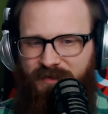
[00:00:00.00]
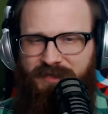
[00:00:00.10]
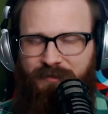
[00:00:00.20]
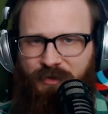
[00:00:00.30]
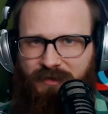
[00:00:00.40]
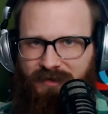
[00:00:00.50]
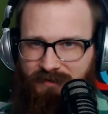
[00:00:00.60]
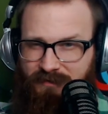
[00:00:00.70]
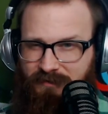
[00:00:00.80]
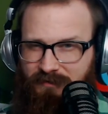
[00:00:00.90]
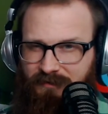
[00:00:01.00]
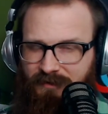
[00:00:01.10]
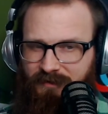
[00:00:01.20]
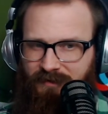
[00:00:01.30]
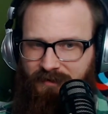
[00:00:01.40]
Democrats
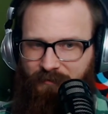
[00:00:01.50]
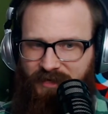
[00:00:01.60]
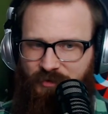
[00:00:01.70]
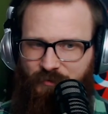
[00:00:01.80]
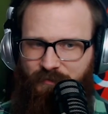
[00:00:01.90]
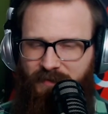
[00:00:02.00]
and the mainstream